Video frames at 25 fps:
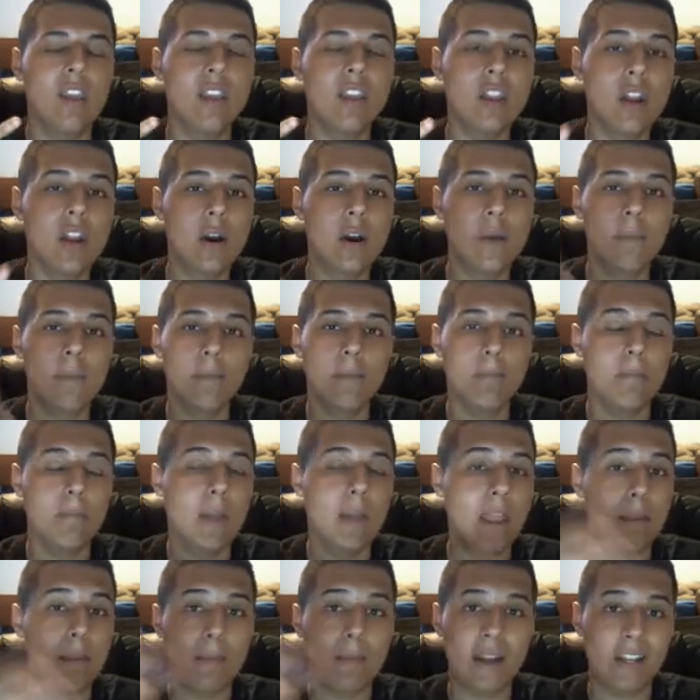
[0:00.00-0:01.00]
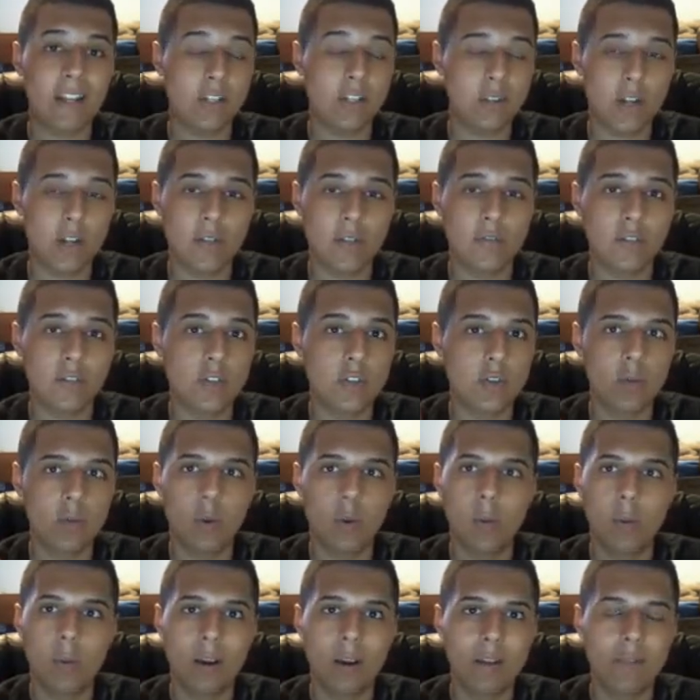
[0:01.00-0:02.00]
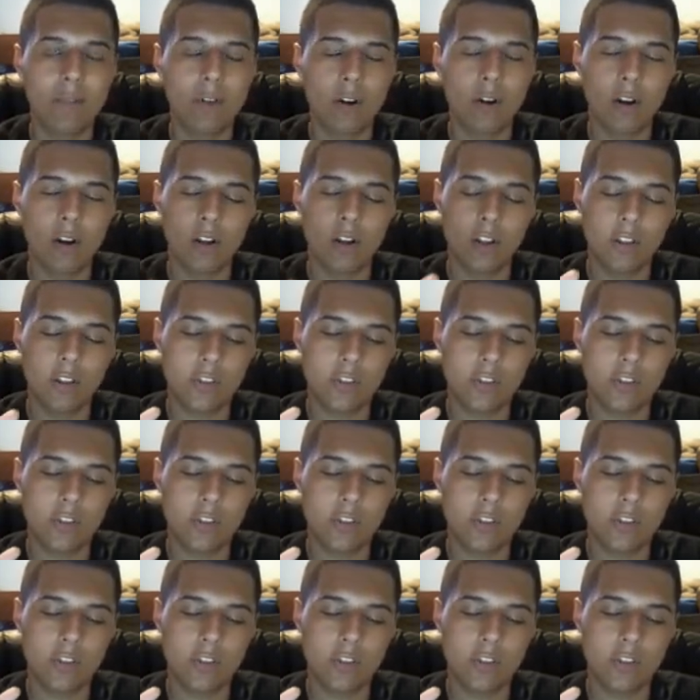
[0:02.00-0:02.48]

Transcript: you know in Minecraft 2 or whatever.